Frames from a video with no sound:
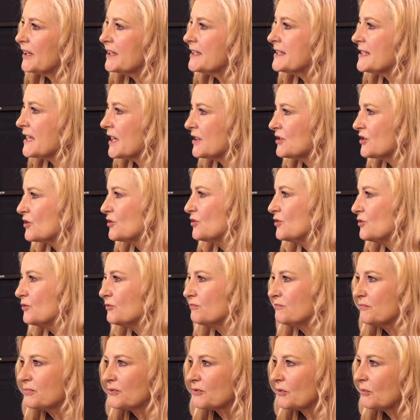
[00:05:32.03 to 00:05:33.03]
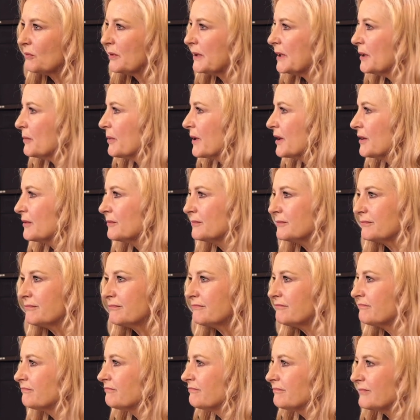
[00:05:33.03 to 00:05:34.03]
You said you knew probably about
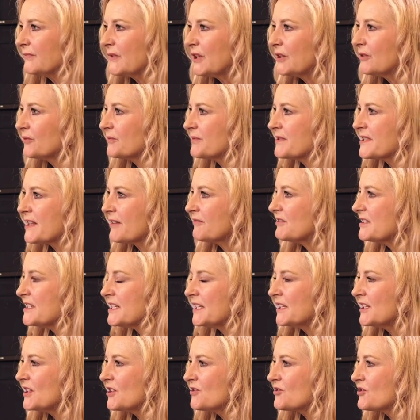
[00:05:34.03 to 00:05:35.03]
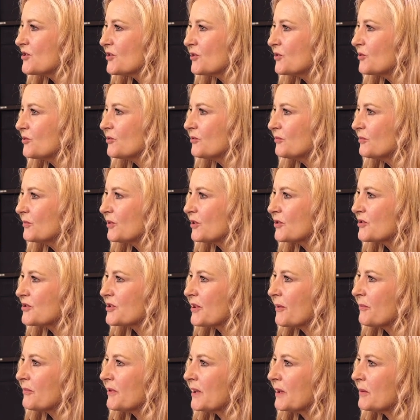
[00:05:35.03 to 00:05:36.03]
17 years ago or
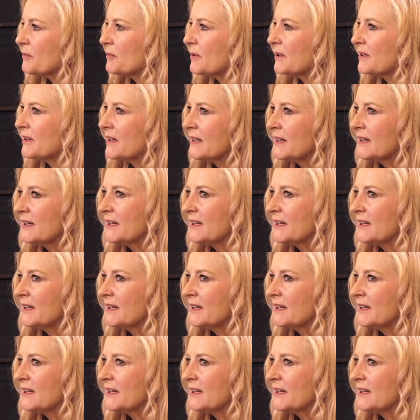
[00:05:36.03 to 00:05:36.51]
something, but